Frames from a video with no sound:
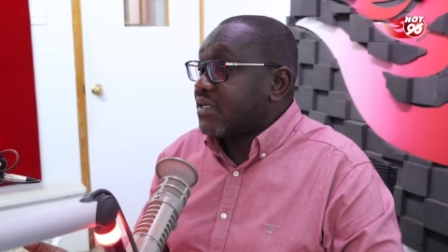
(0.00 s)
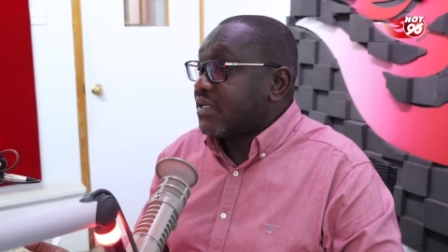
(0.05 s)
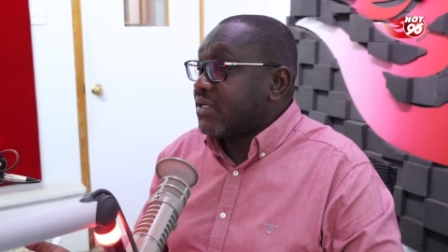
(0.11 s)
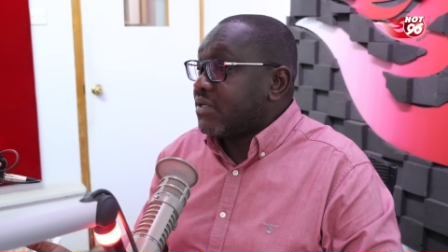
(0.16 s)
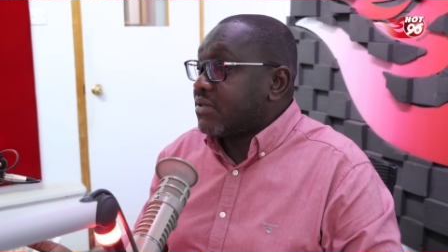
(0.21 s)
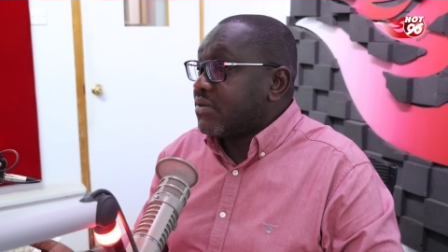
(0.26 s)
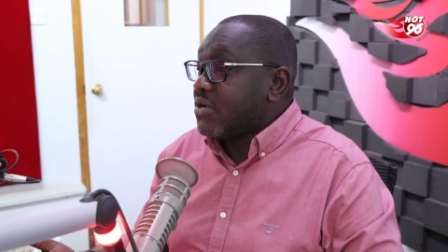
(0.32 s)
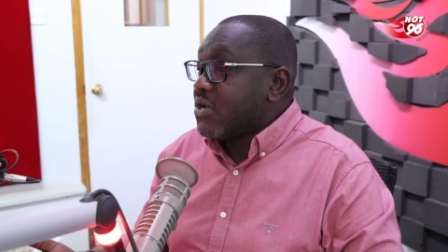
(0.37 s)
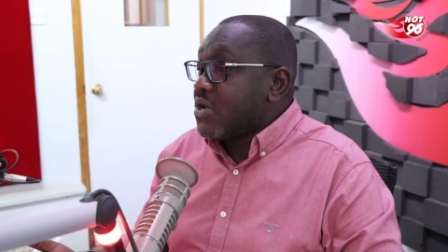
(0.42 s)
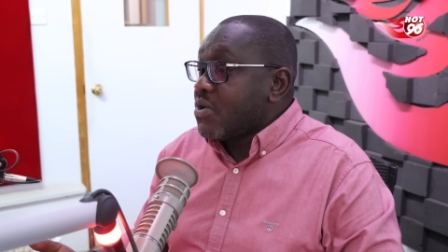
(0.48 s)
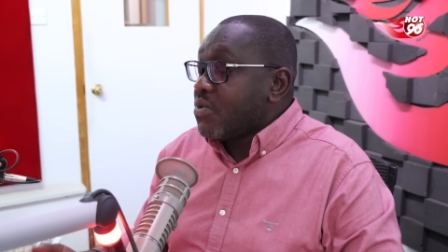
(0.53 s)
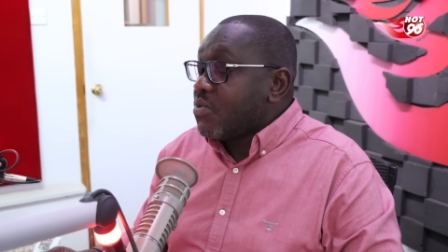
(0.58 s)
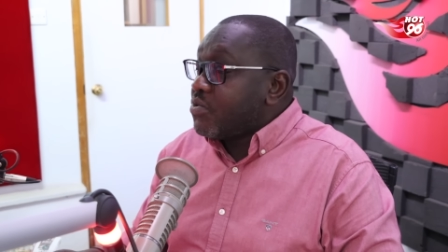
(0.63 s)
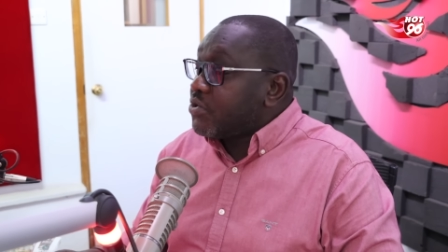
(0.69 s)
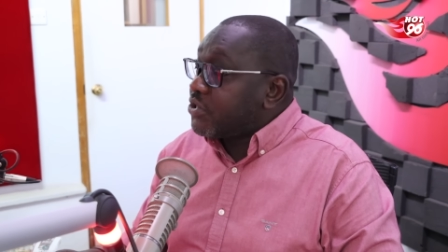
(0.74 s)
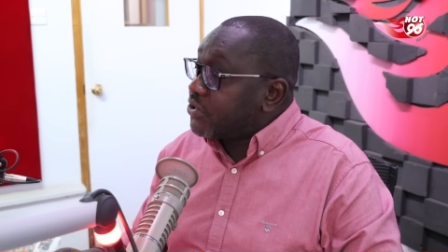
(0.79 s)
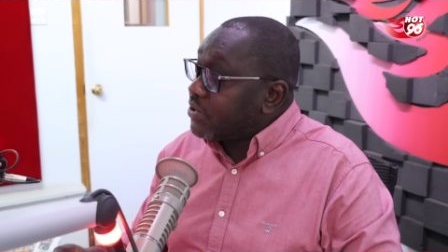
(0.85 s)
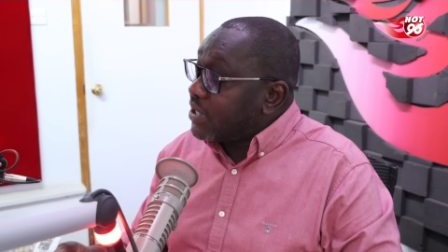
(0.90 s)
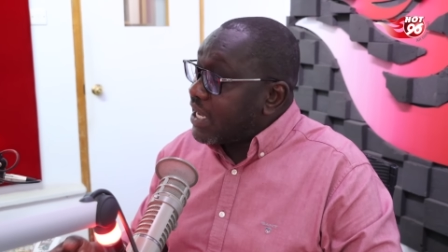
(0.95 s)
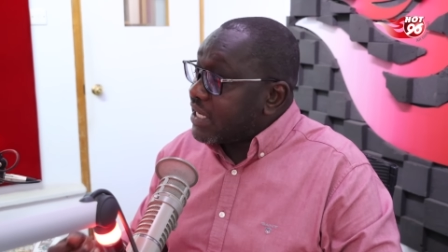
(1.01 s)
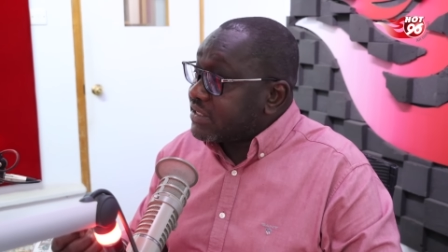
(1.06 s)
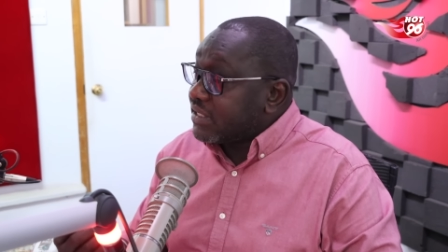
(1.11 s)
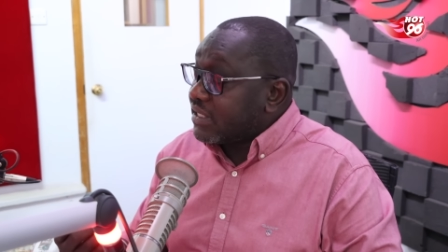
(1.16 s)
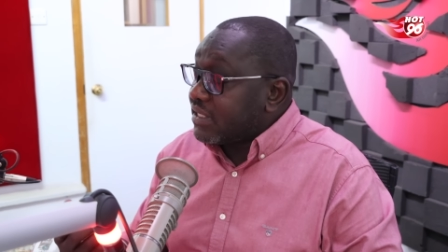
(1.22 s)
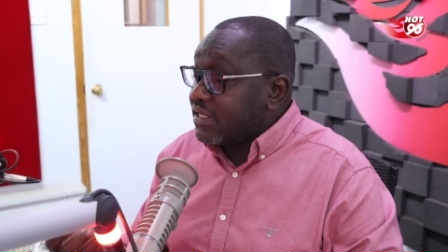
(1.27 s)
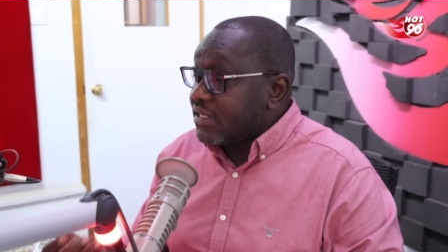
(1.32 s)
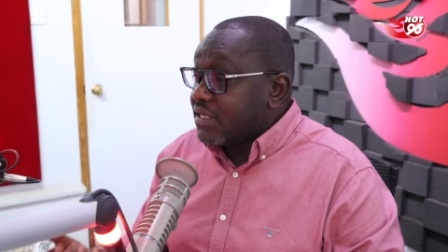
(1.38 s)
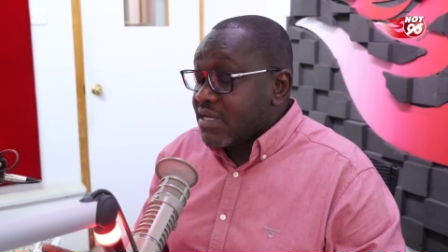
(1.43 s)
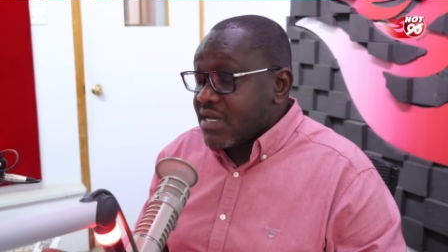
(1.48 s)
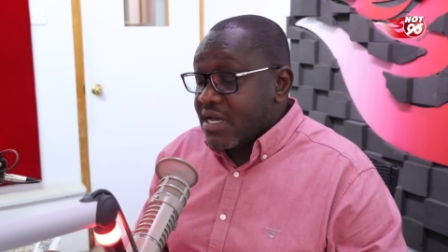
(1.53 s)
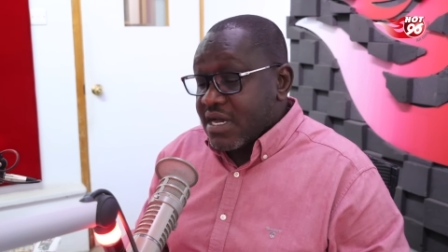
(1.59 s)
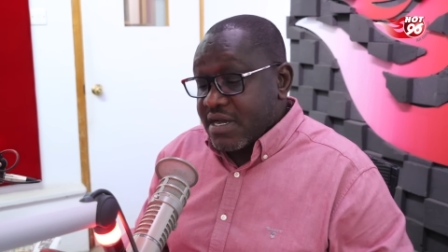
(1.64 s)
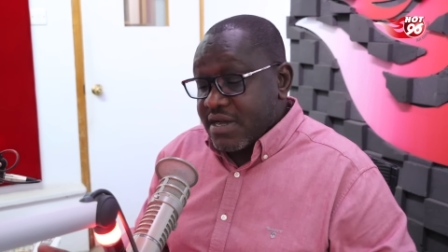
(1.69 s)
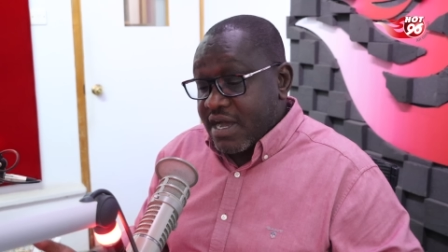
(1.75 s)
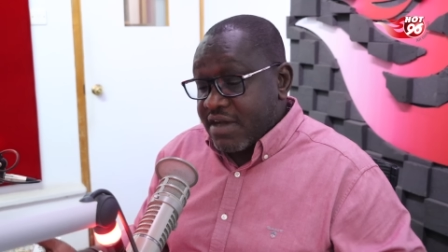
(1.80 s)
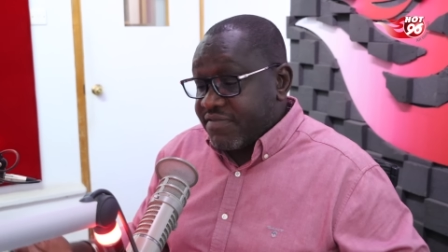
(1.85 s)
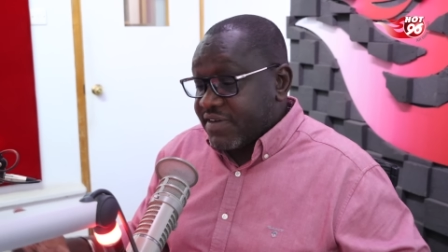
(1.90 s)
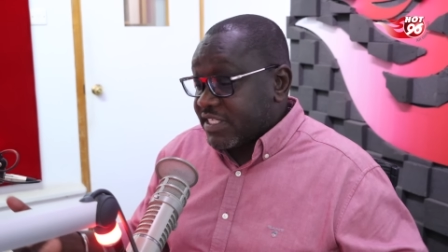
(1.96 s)
You know, we should actually
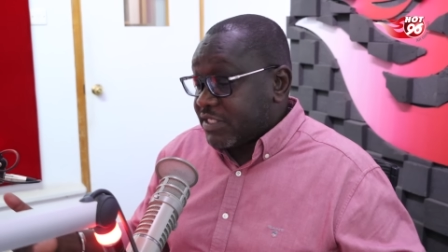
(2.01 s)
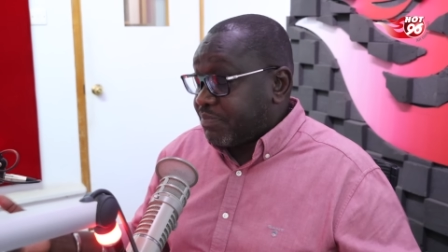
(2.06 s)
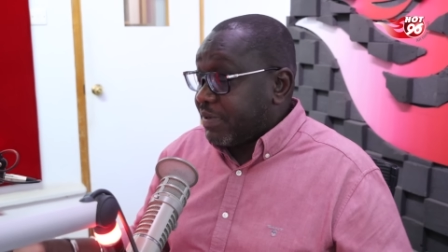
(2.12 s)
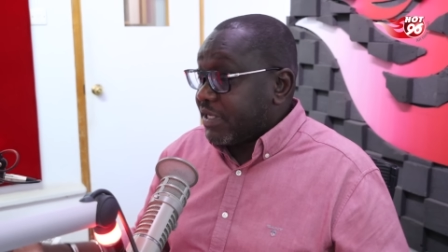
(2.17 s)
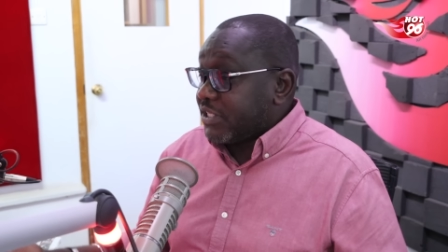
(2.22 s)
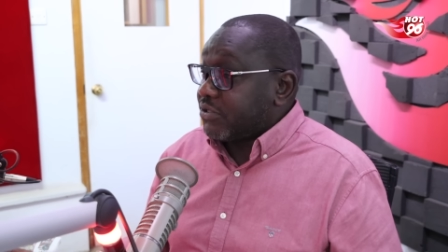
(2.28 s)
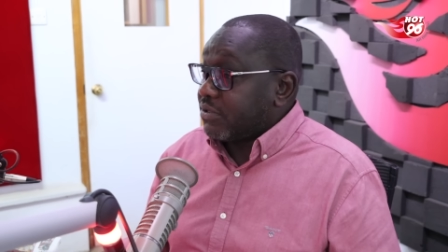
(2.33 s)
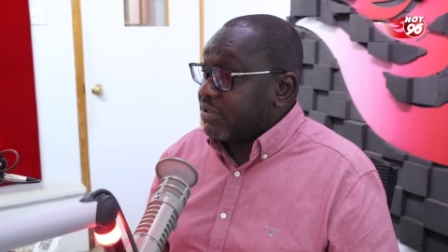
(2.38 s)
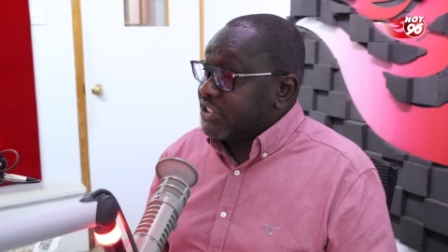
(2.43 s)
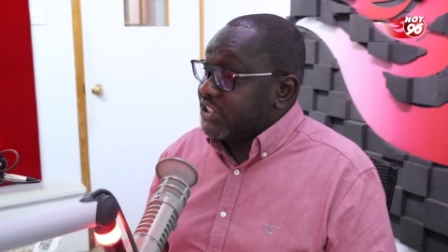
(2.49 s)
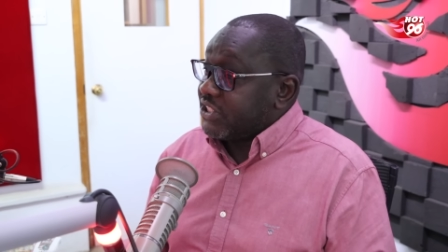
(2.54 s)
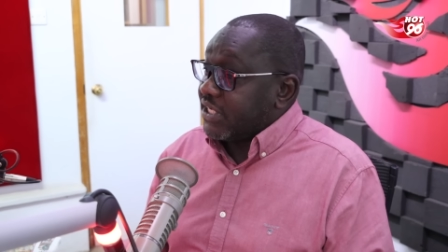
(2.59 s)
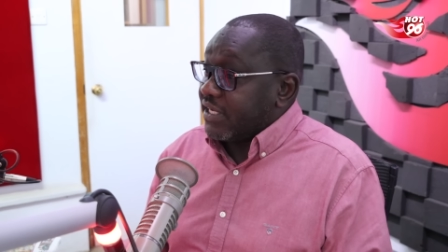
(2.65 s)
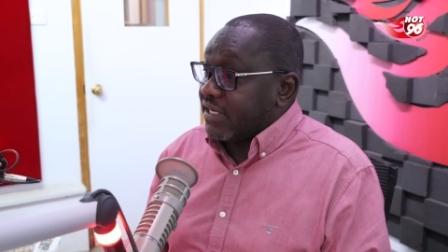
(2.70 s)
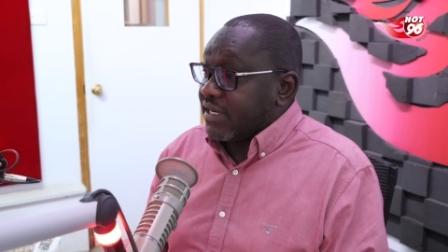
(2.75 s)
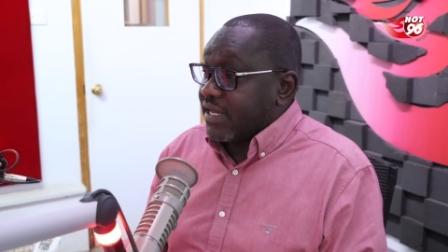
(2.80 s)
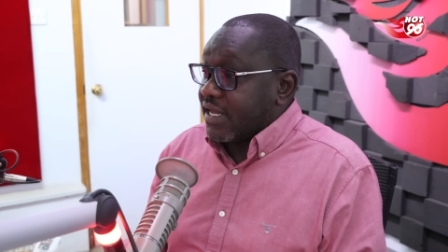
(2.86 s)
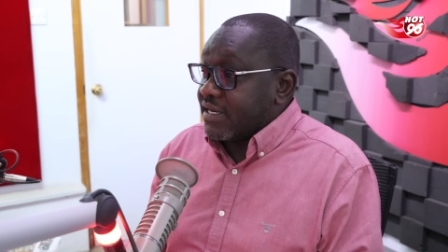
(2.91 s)
have a special jail.